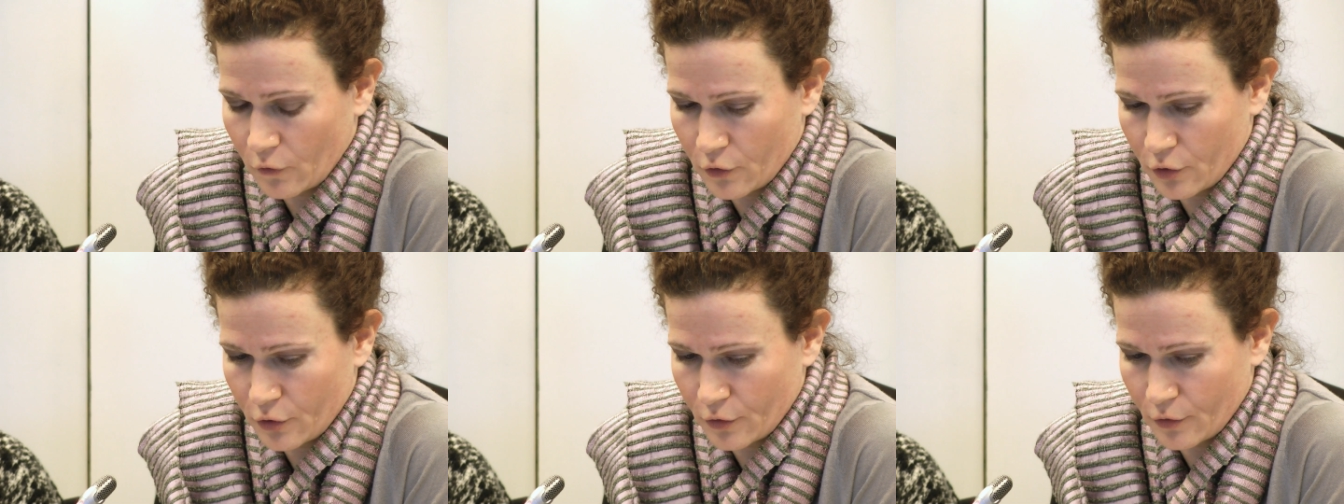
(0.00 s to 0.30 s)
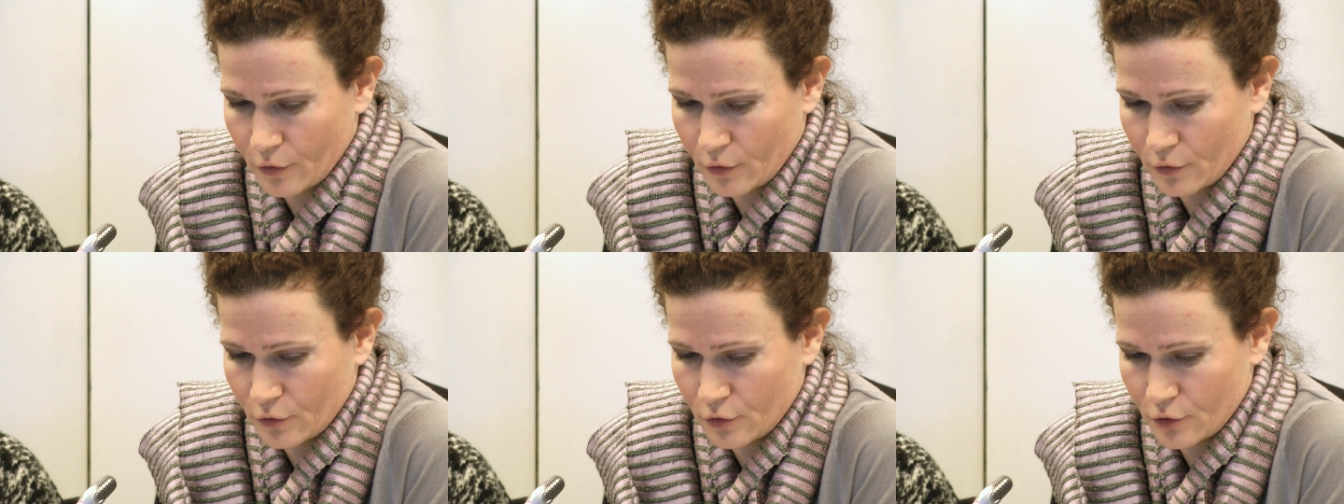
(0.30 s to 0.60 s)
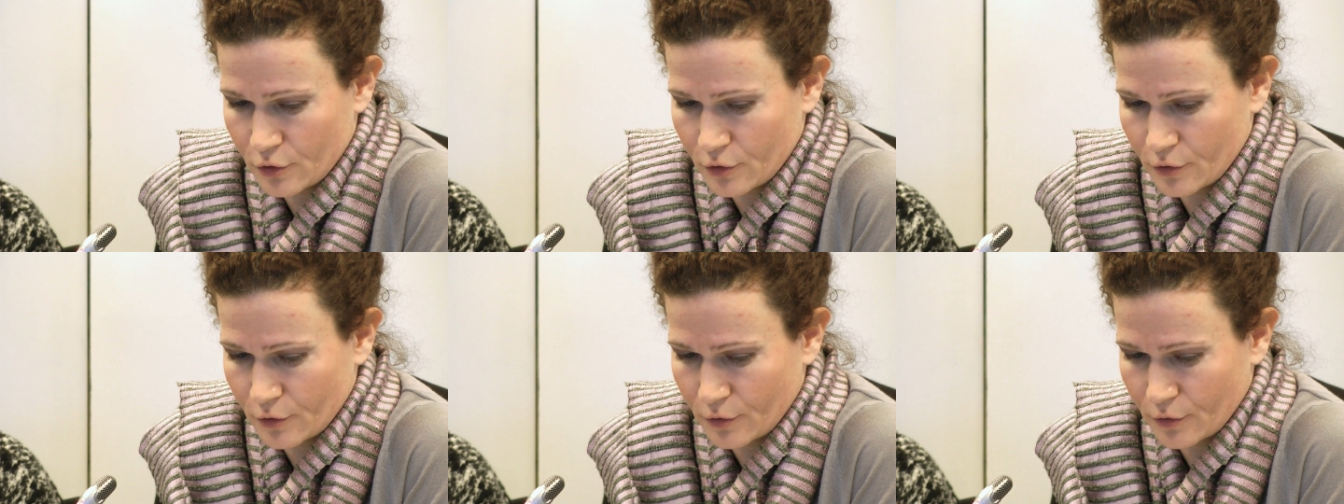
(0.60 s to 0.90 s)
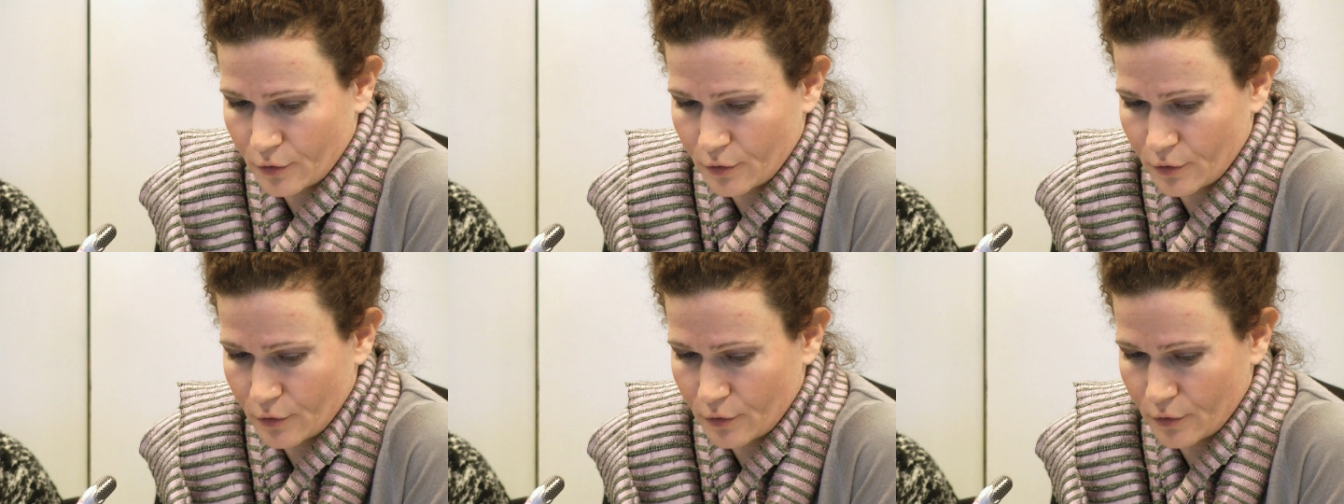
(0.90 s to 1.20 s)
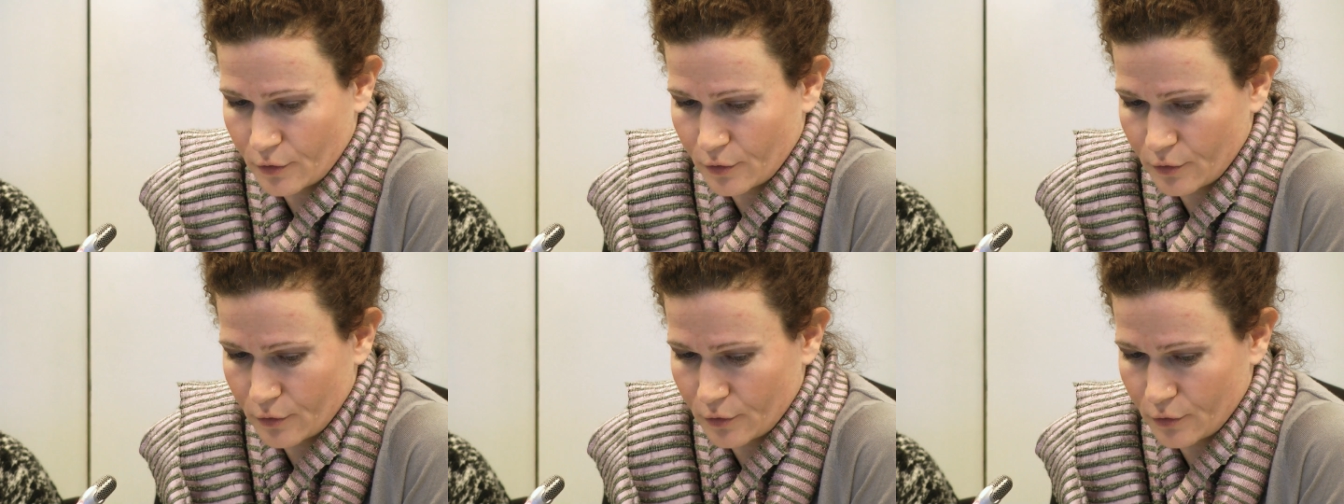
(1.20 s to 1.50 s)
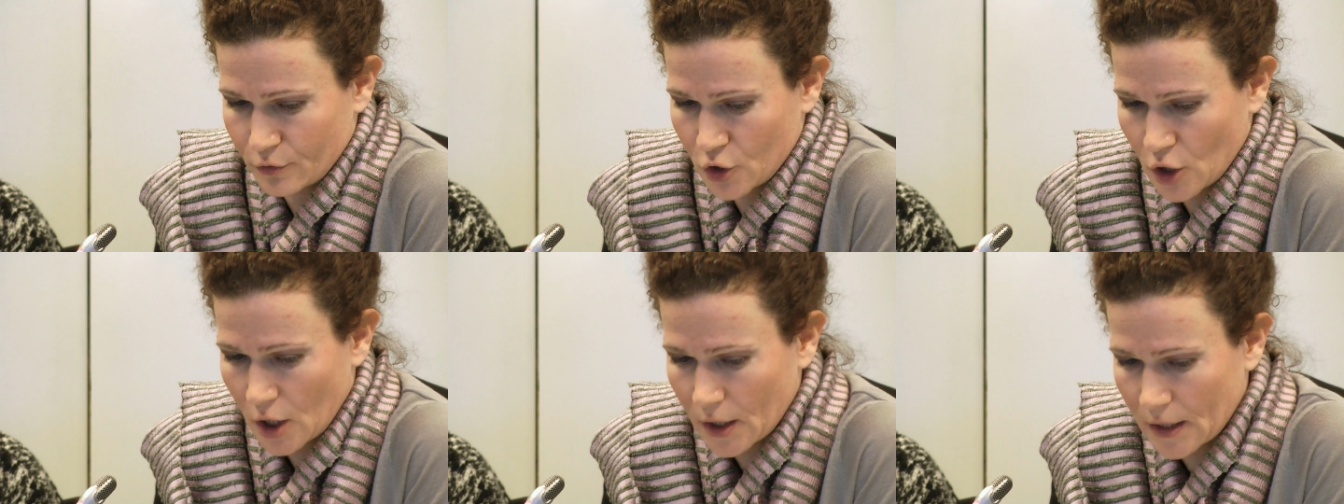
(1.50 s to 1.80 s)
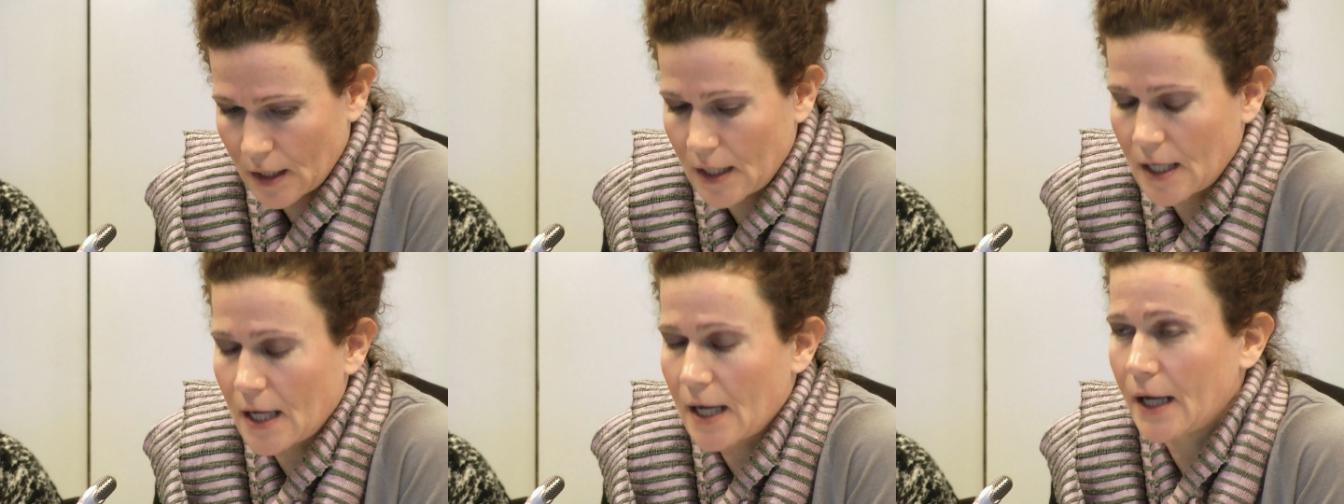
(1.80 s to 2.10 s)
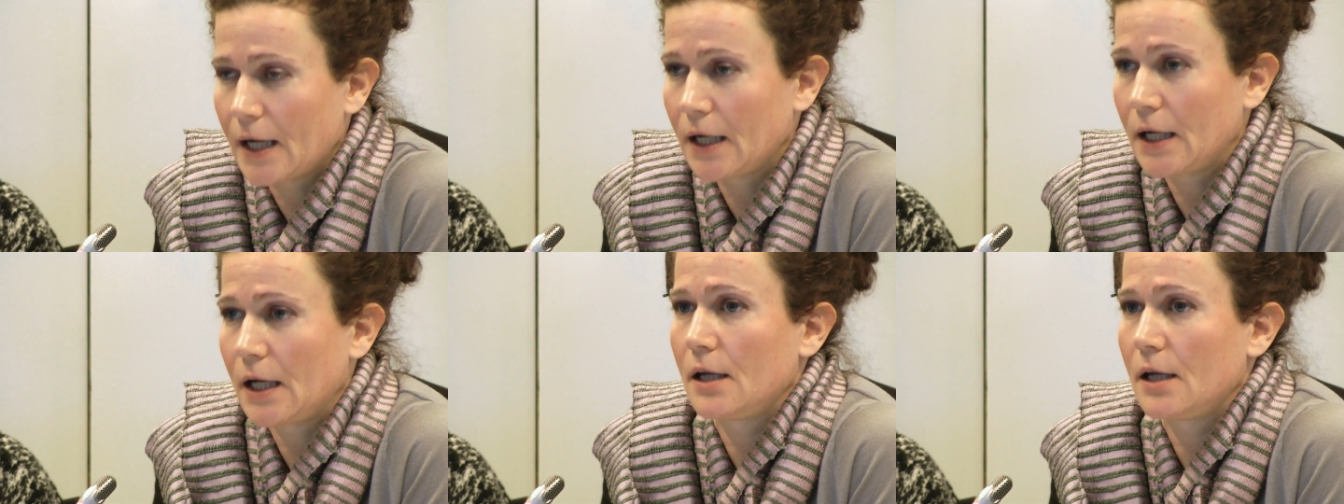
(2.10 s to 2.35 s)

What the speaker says: to underline